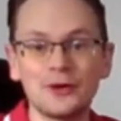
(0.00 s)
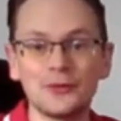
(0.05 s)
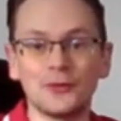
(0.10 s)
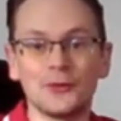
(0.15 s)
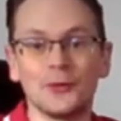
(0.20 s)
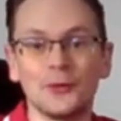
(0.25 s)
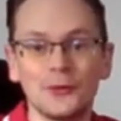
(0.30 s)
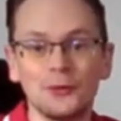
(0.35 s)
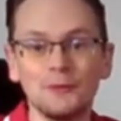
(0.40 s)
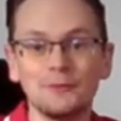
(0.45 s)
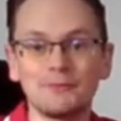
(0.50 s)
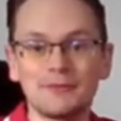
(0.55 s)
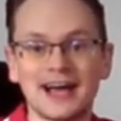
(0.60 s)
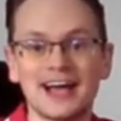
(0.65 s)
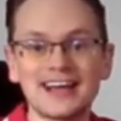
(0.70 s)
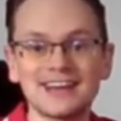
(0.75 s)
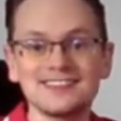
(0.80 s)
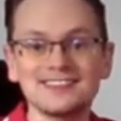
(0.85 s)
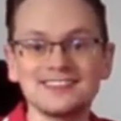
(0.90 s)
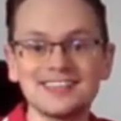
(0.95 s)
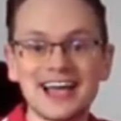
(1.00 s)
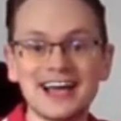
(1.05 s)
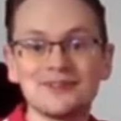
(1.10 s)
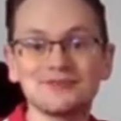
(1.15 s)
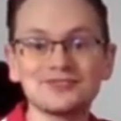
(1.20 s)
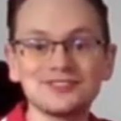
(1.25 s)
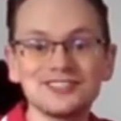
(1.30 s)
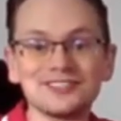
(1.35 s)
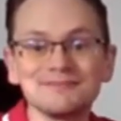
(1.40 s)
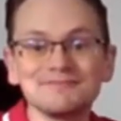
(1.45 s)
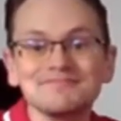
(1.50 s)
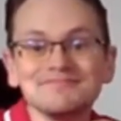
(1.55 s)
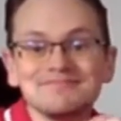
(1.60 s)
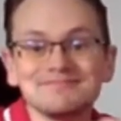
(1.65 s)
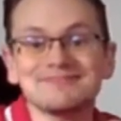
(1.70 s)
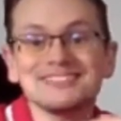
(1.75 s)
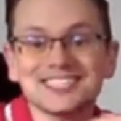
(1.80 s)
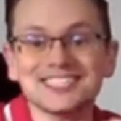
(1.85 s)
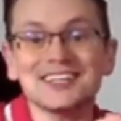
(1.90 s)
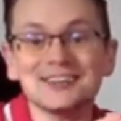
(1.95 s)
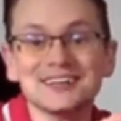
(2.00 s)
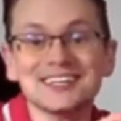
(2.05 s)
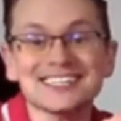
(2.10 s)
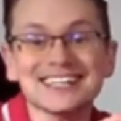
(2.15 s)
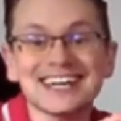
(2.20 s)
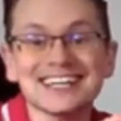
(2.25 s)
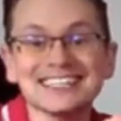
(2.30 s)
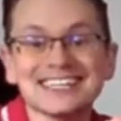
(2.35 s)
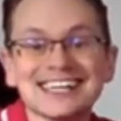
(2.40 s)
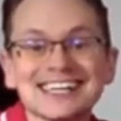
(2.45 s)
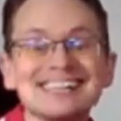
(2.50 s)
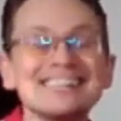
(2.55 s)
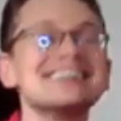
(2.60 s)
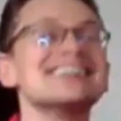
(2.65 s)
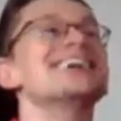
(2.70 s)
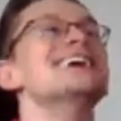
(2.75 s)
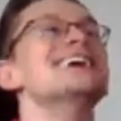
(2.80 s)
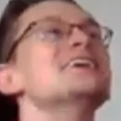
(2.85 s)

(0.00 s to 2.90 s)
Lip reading: all pans out. So exciting!